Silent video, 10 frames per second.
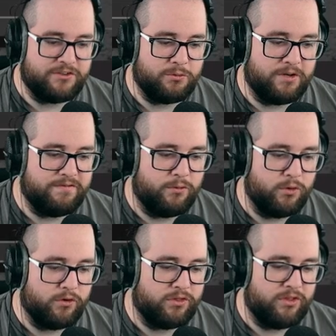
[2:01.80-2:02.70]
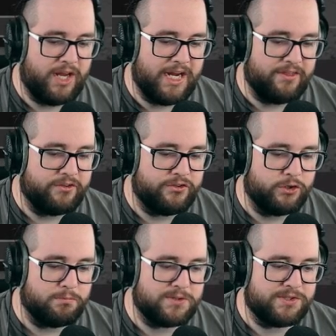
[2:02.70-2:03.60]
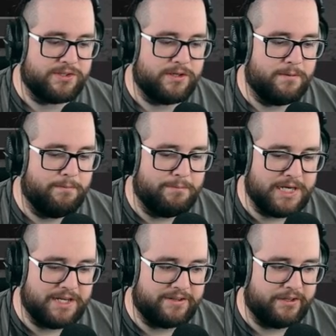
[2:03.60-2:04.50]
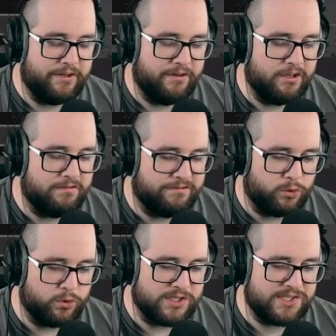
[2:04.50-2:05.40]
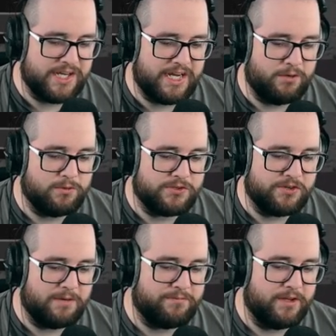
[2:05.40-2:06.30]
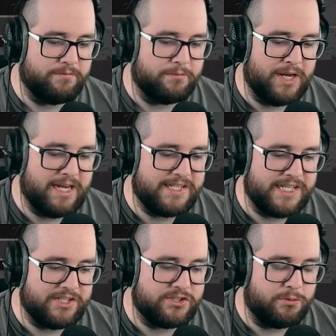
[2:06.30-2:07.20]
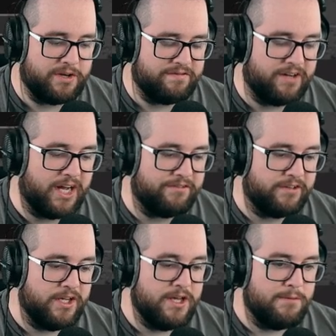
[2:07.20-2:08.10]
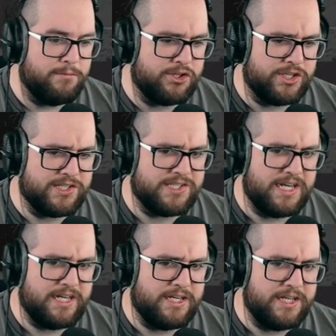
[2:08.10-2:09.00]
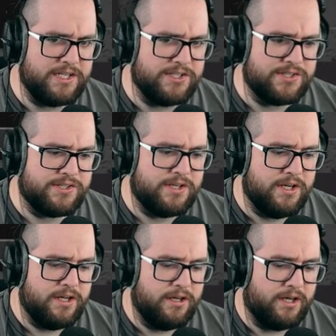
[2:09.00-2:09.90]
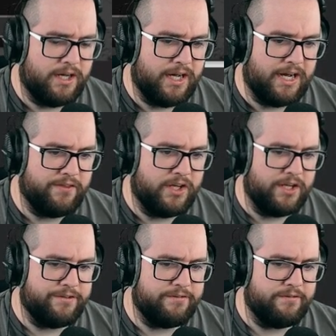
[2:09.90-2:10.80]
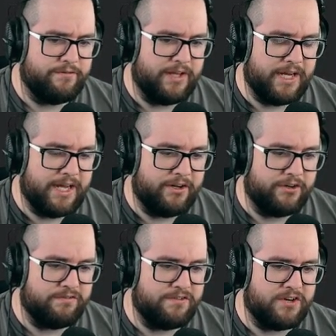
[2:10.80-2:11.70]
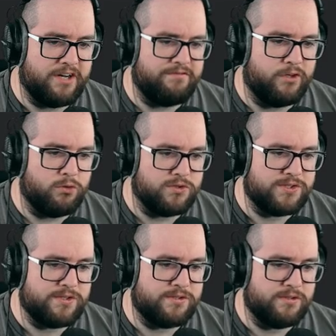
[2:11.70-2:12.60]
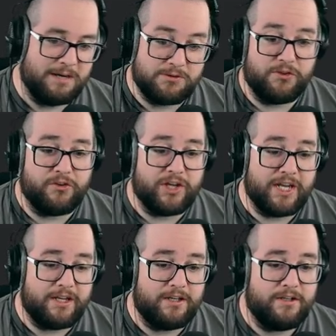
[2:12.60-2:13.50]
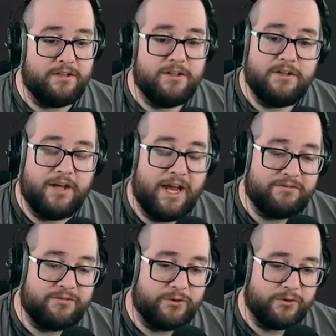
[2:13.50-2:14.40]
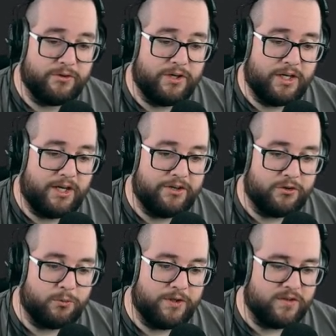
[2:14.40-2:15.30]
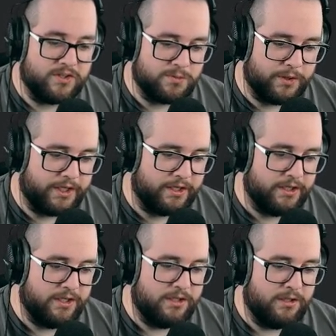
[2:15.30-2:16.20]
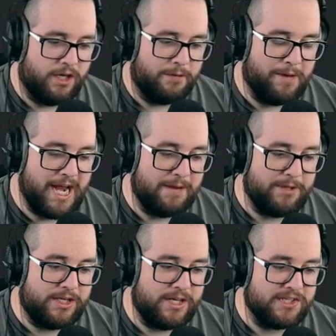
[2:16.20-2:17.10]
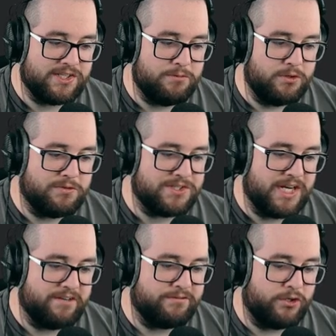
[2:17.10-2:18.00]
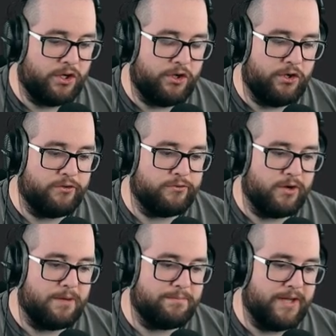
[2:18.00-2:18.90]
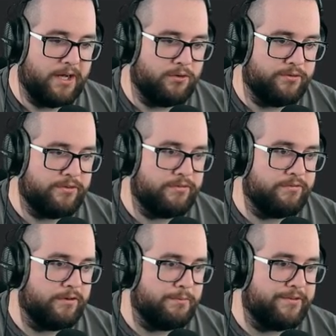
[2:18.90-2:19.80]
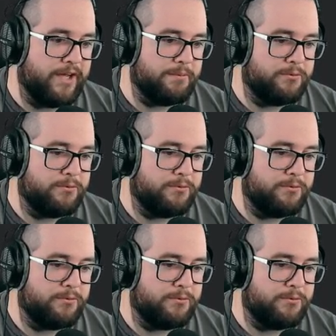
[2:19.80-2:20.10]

to 24th, and the Terps beat Florida State, which dropped them from 18 to 25. Michigan State is uh, on the hunt. They had 159 votes. I'm sure they'll get in after uh, another win this week. Uh, Miami, SMU, and Stanford all dropped out from the top